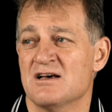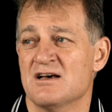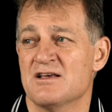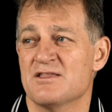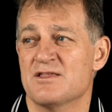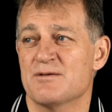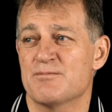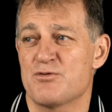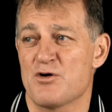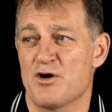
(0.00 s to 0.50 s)

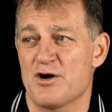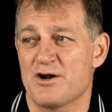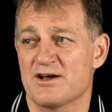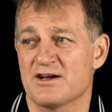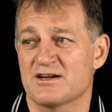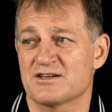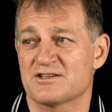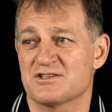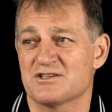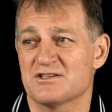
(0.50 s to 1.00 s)
The
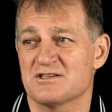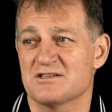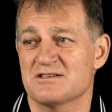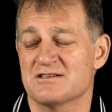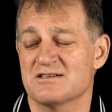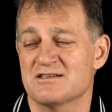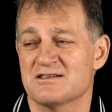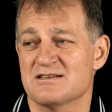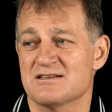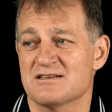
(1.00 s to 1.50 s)
product
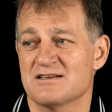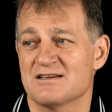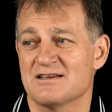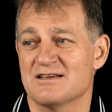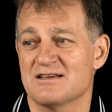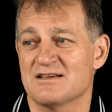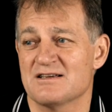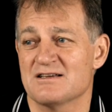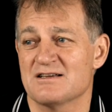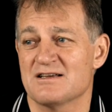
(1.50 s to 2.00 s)

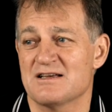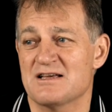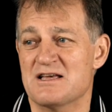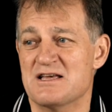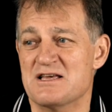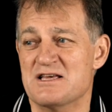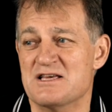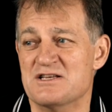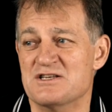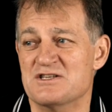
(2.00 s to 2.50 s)

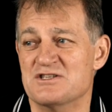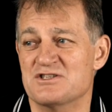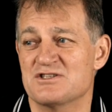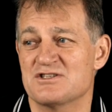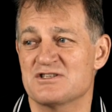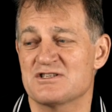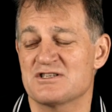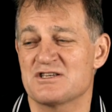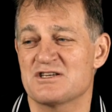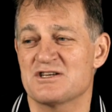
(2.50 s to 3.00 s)

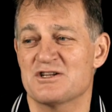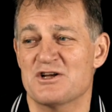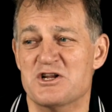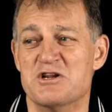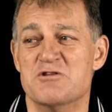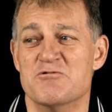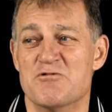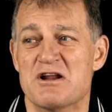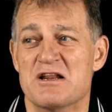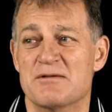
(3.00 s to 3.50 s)
can
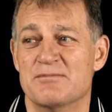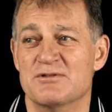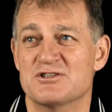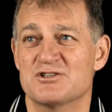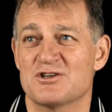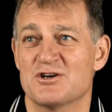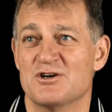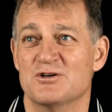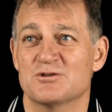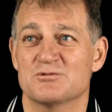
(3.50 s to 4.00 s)
only really be
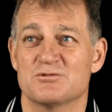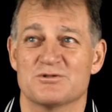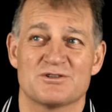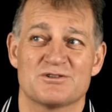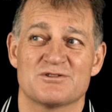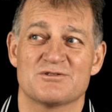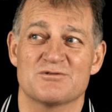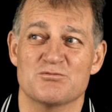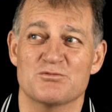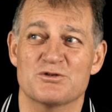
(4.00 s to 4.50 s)
sold
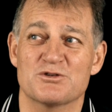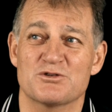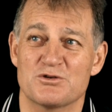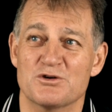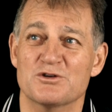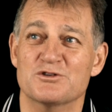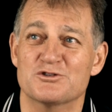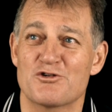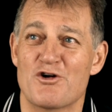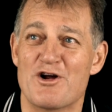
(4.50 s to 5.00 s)
with
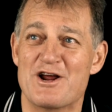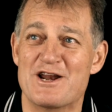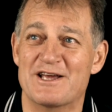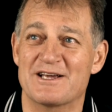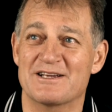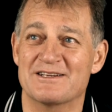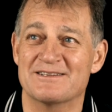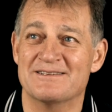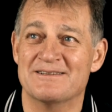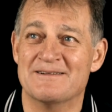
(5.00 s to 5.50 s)
good
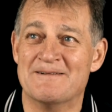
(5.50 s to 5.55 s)
training.